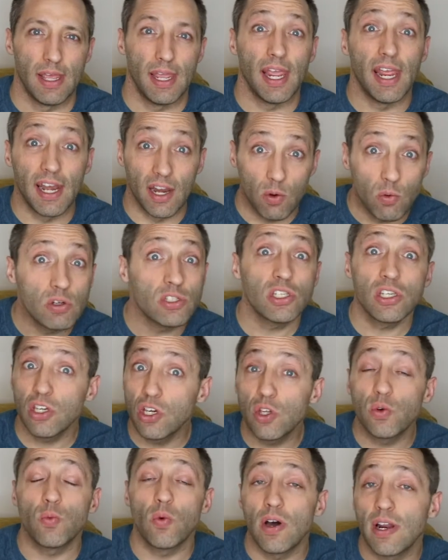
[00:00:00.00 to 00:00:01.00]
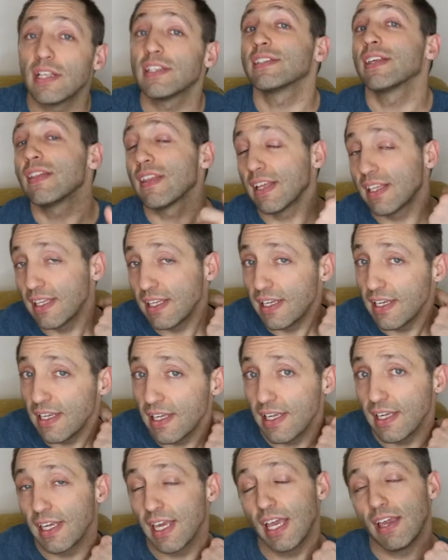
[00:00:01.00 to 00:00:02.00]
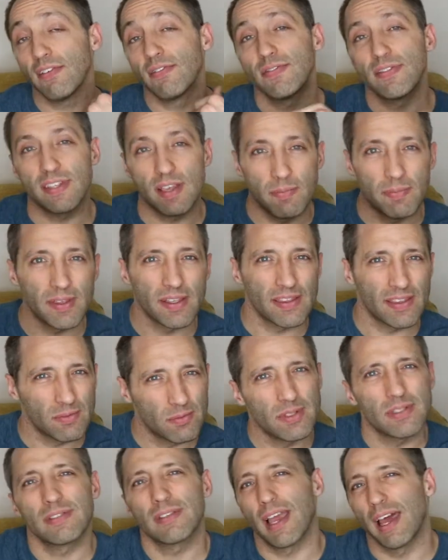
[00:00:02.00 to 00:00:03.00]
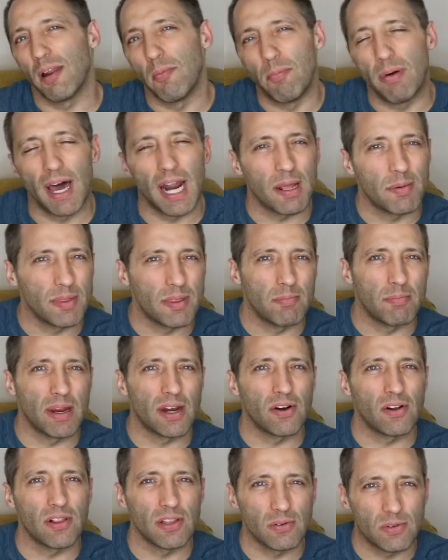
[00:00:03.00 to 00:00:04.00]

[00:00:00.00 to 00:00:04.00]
And it was a good one. It's not like he gave something that was kind of bottom of the barrel.